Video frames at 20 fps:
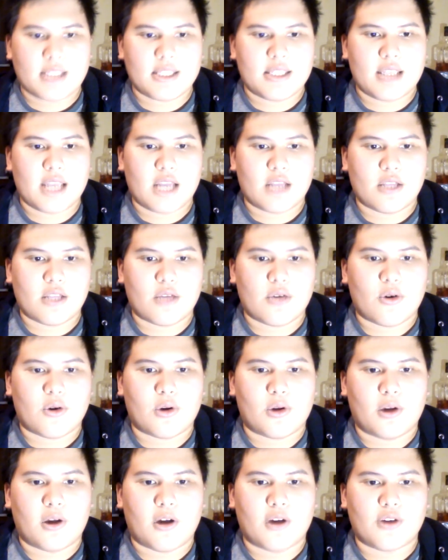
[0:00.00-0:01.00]
It doesn't take
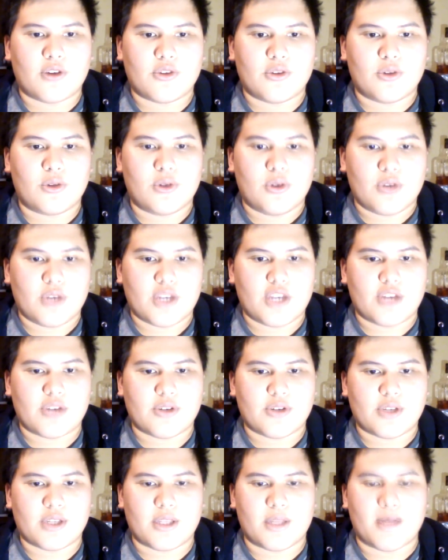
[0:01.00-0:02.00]
the court long to
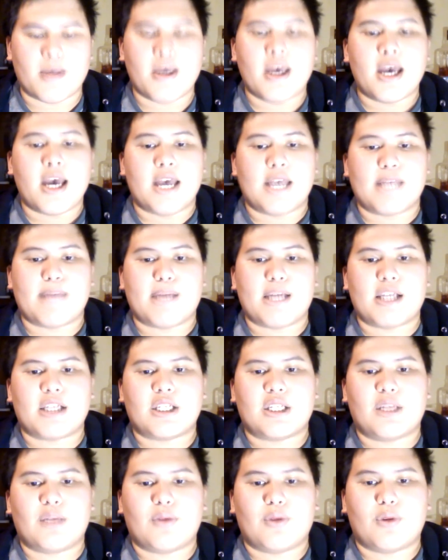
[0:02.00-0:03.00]
lose interest in him,
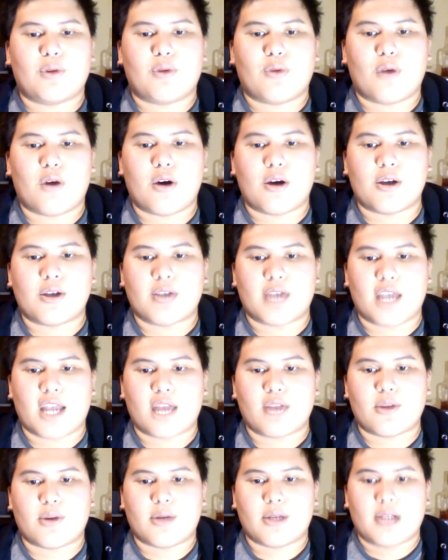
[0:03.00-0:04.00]
especially with the
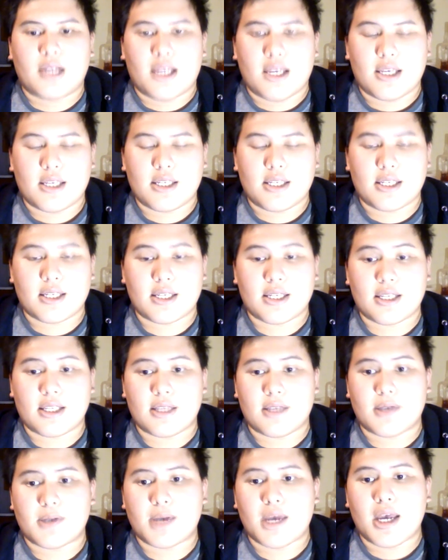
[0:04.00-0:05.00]
royals ignoring his
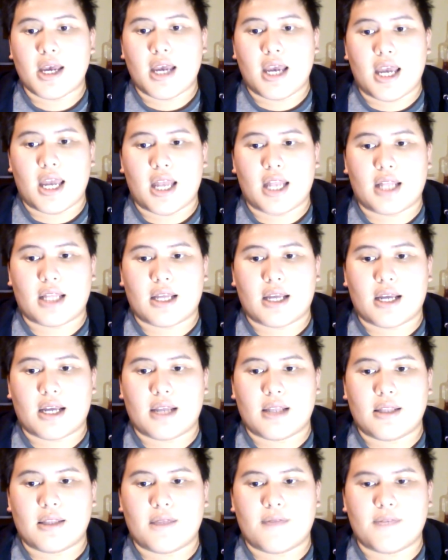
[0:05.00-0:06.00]
existence and
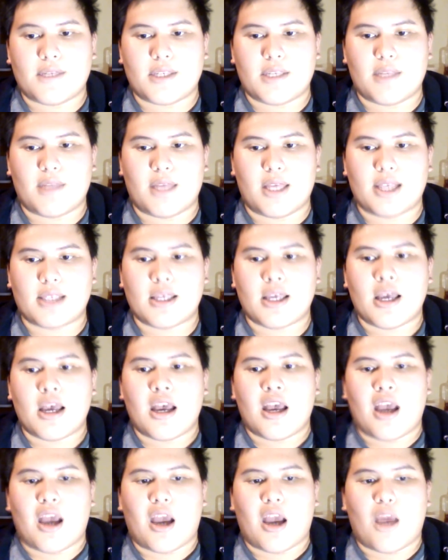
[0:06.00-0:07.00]
igniting the
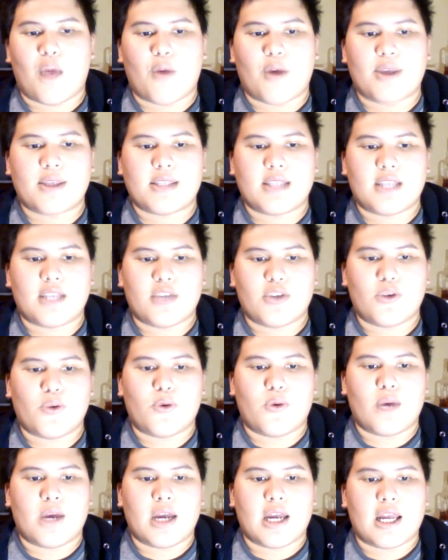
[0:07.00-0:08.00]
festivities. And once they
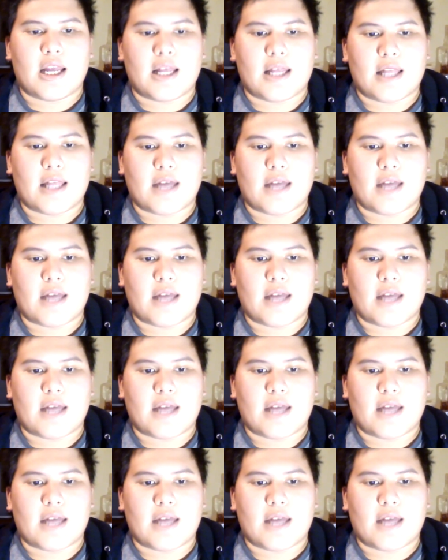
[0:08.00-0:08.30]
do,